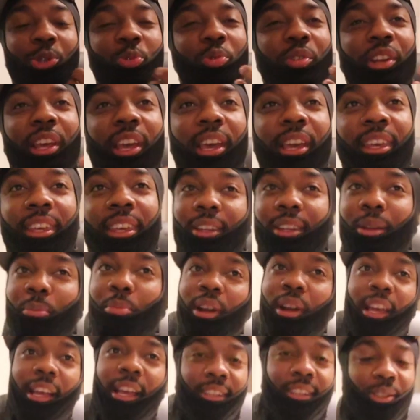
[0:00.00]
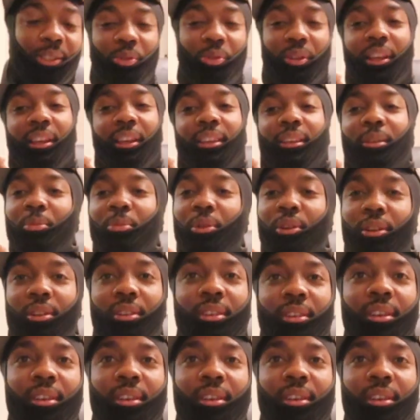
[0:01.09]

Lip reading: naked. The bread too naked, bro.